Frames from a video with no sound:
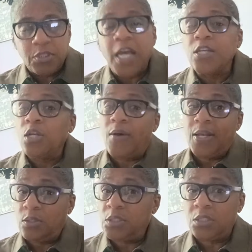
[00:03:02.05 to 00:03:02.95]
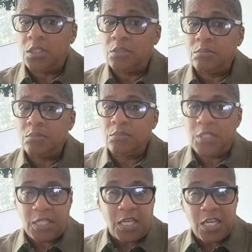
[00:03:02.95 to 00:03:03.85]
and you know, I looked it up
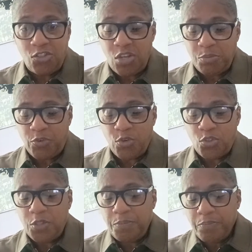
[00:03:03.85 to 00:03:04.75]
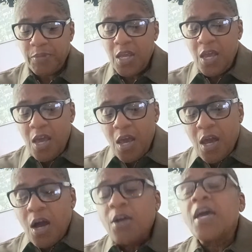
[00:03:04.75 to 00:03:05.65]
in the King James Version.
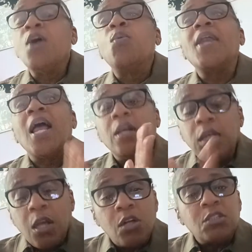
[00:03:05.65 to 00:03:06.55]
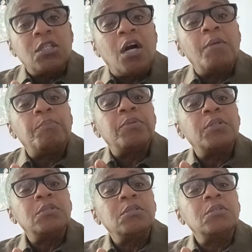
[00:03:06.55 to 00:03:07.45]
Okay. When I looked up,
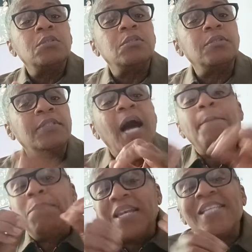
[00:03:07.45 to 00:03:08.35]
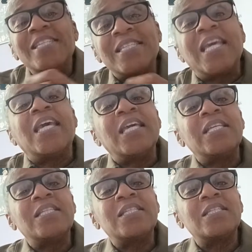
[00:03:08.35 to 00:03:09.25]
not
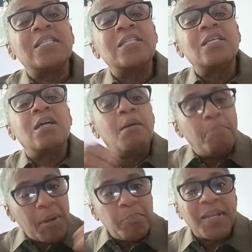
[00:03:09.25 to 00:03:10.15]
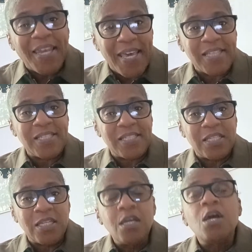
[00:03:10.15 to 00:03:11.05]
blessings, but blessed.
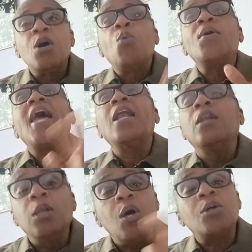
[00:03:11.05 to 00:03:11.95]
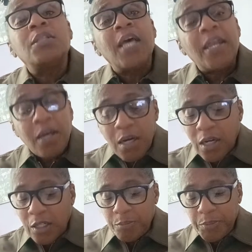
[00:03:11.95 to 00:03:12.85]
When I looked that
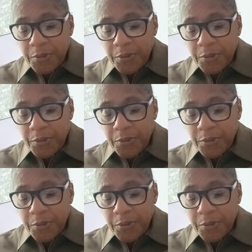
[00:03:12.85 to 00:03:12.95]
up,